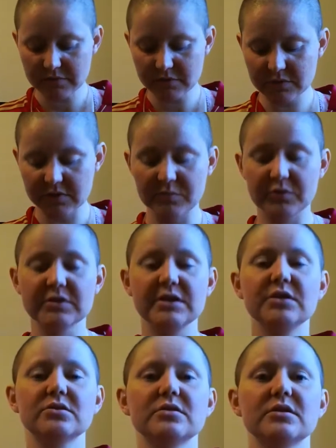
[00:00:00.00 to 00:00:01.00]
So what the
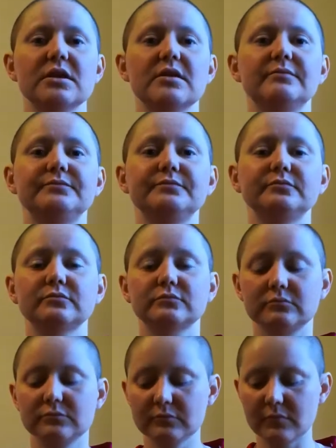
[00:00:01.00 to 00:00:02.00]
procedure did, I'm
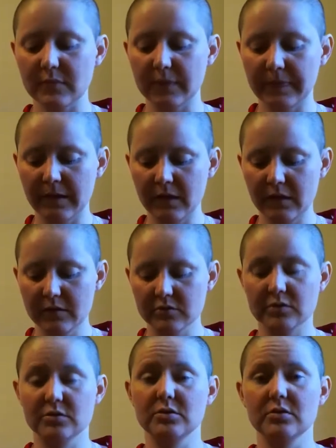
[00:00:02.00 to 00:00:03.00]

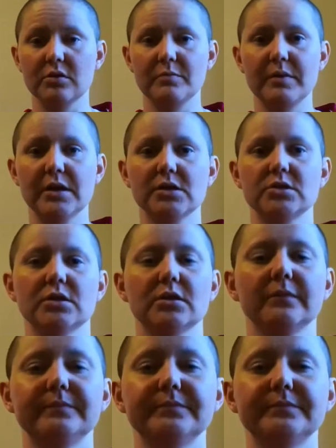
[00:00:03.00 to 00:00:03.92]
going to show you a picture.